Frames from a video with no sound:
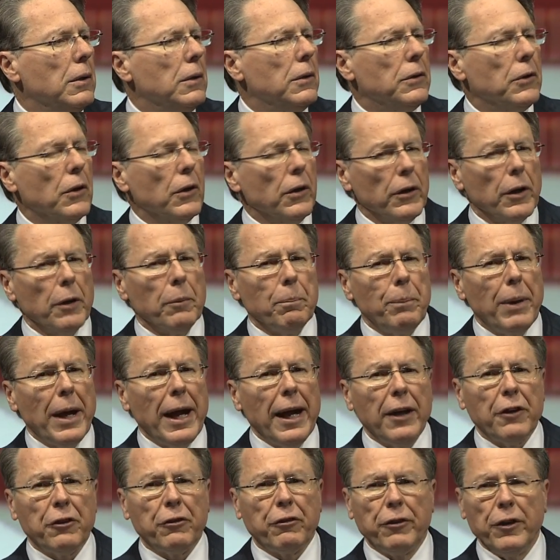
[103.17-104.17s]
During the
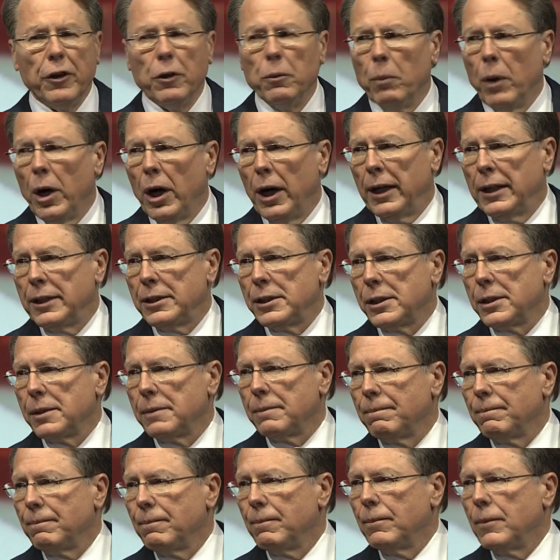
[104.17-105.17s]
past few months,
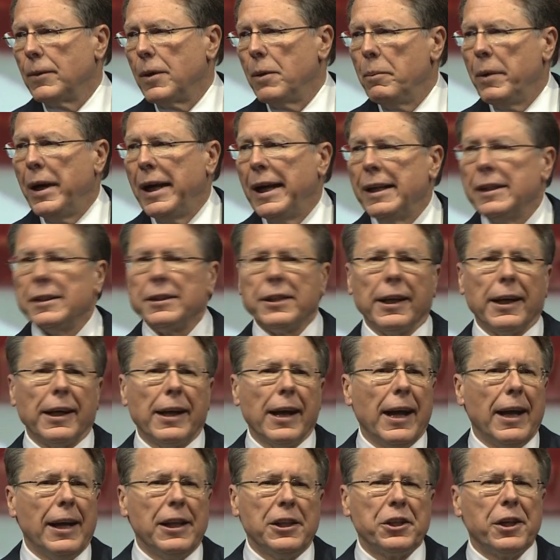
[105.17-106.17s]
the media's
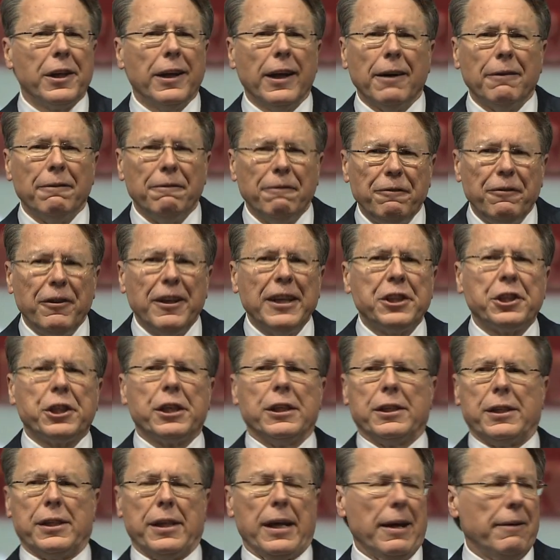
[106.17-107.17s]
engaged in a
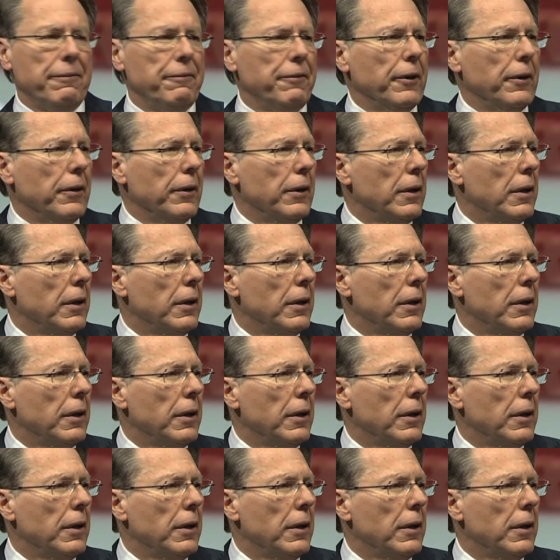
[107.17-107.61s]
vicious effort